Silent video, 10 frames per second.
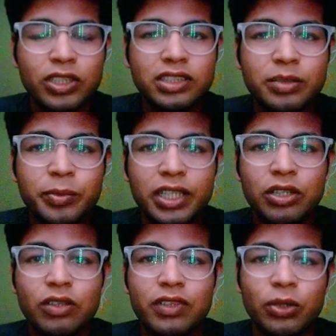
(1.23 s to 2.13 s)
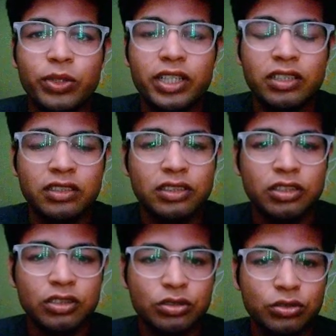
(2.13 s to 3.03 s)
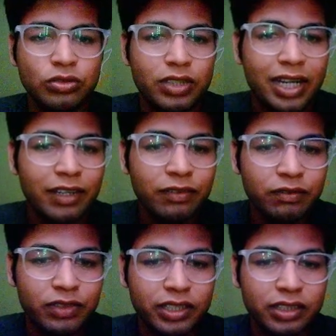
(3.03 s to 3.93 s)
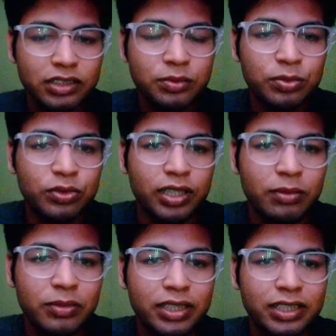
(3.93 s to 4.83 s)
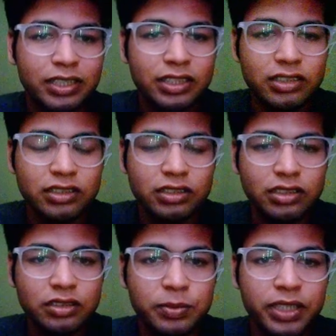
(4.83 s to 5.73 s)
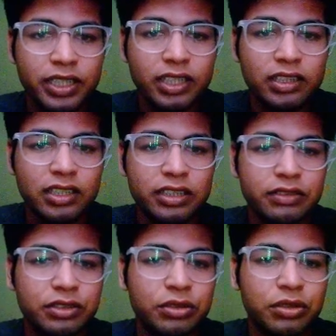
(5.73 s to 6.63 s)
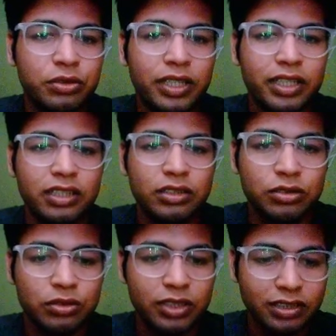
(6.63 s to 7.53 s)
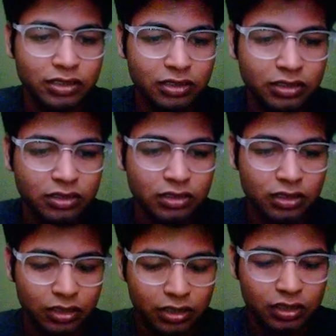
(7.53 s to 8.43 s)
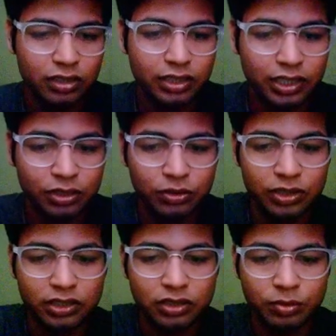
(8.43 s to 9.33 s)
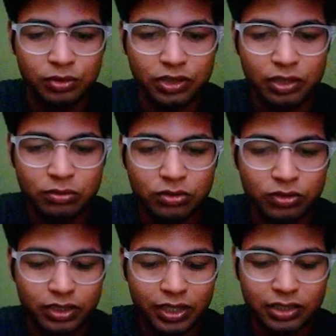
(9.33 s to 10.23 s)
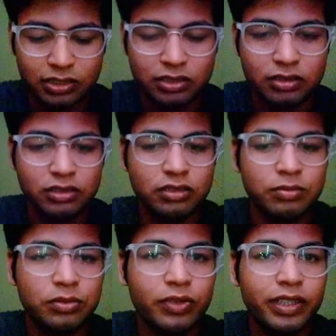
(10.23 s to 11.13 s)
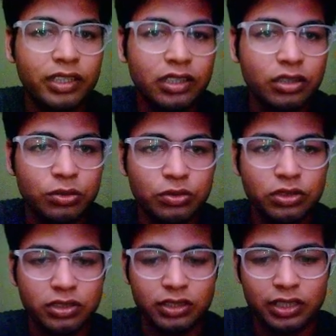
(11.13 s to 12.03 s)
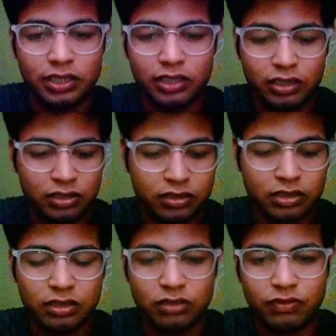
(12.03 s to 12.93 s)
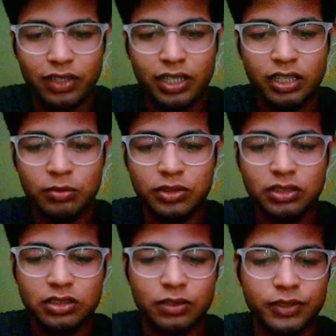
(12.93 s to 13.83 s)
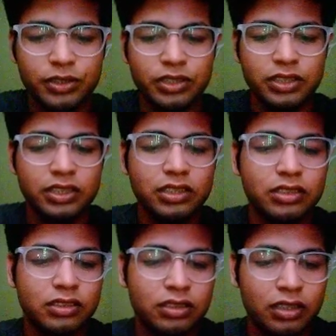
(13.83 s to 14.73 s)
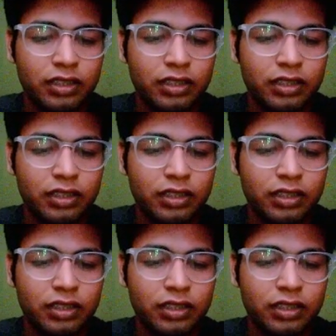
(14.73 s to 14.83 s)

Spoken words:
what is the meaning of routing. So I have written this program and it's just printing the request.url. So let's just try to run this program. So let's provide here node and our file name is server.js.